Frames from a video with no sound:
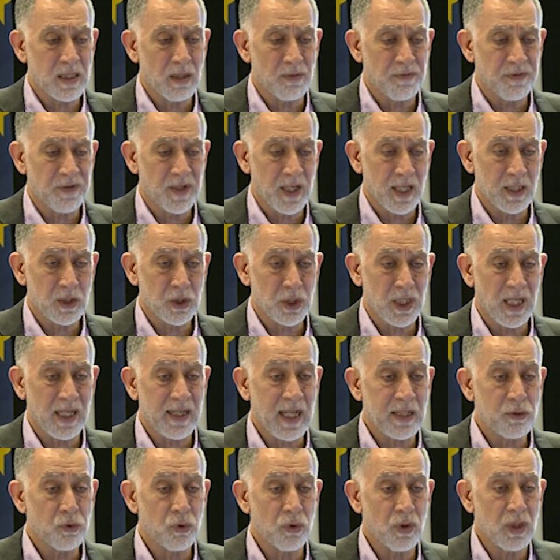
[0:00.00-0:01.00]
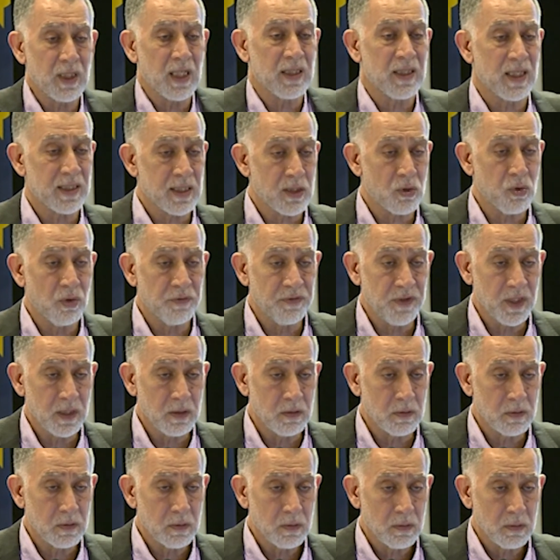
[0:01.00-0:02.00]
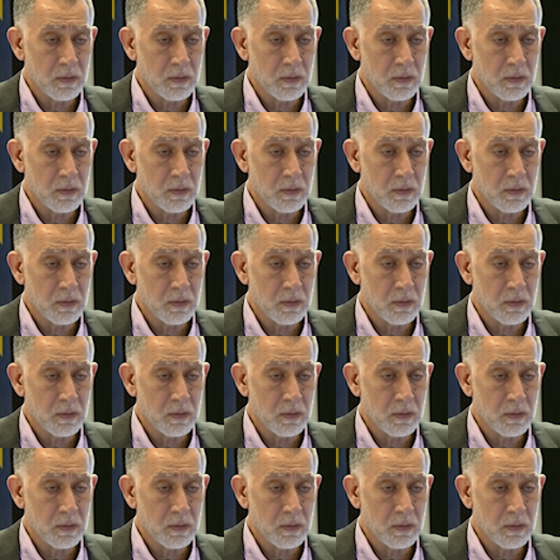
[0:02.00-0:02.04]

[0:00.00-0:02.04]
in French, la nature déteste le vide.